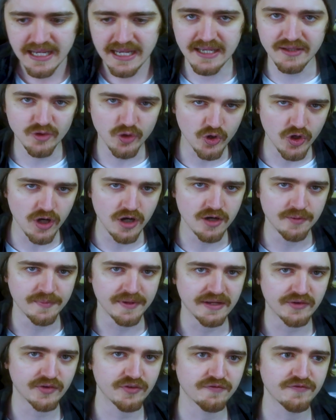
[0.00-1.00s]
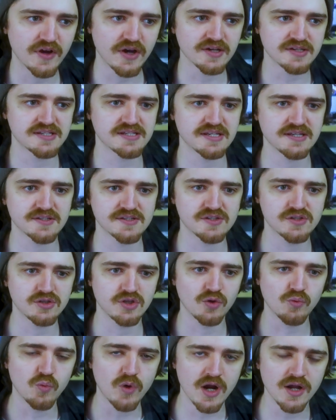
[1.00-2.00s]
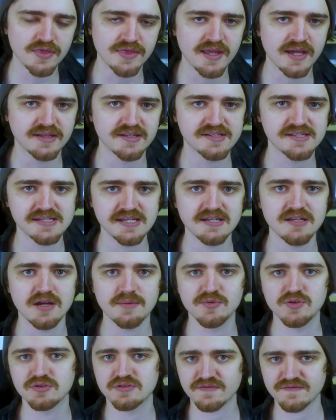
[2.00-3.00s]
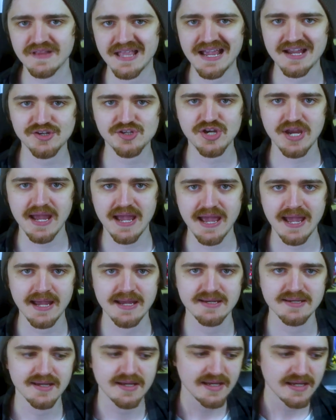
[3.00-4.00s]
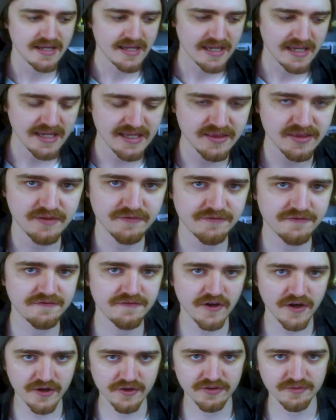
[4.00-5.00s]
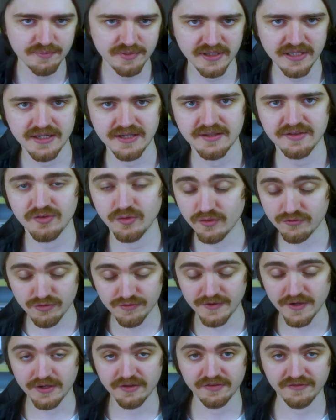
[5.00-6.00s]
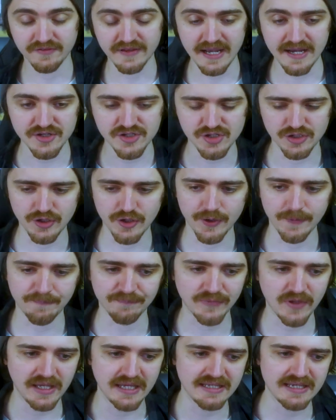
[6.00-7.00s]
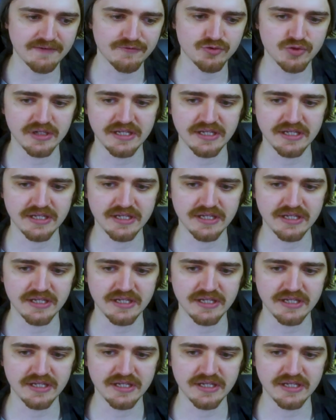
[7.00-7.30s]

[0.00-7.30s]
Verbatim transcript: in the comics versus the one that the CW's Flash had in the first place, or Reverse Flash, you know. He never